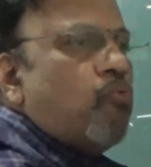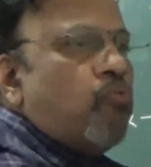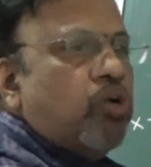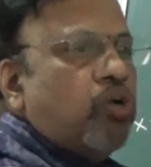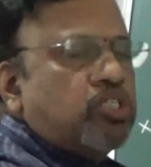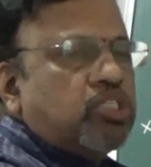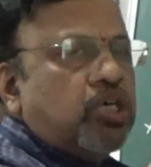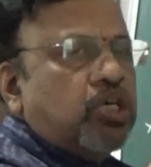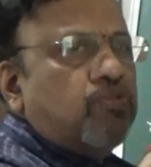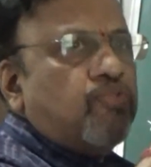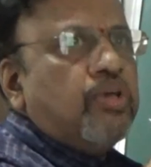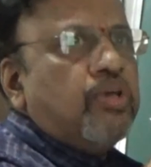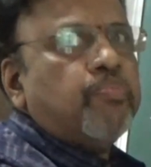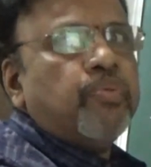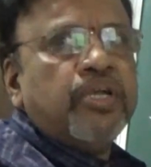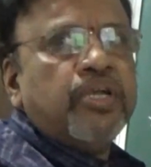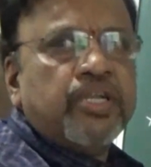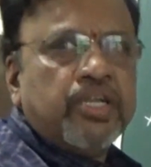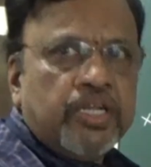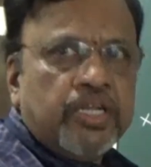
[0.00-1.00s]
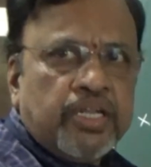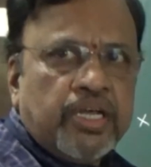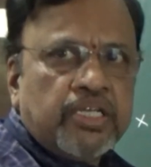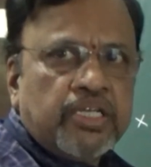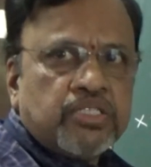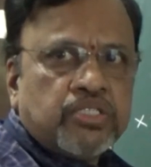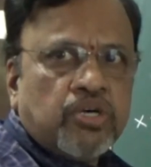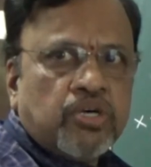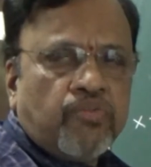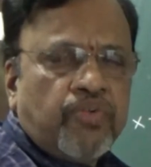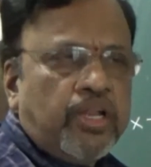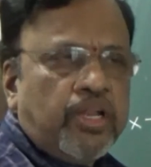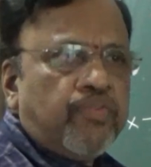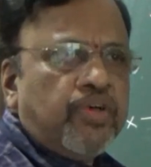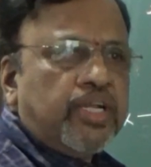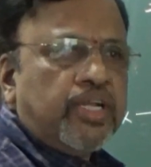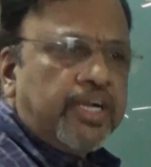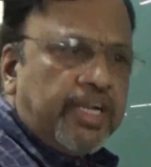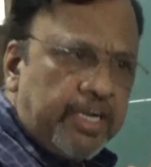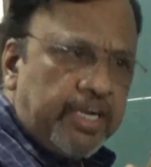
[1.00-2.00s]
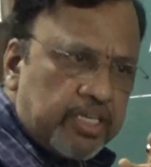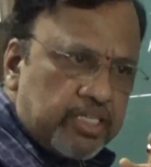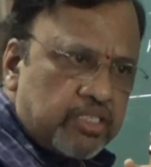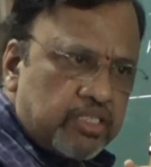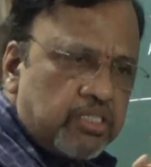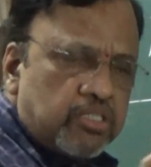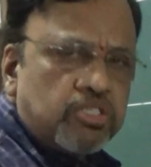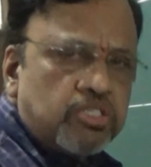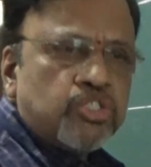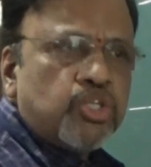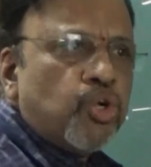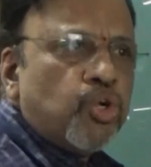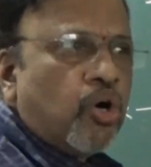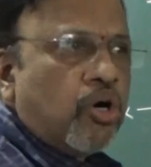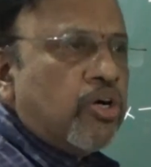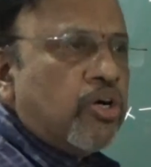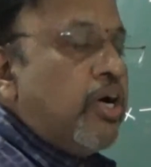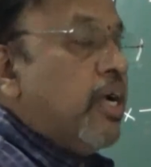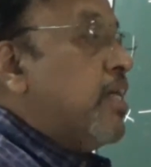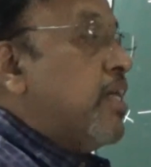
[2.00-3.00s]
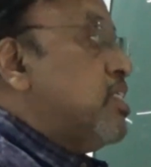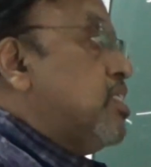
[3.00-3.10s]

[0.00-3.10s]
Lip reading: we see VP details. Now anyway the D distance is 0.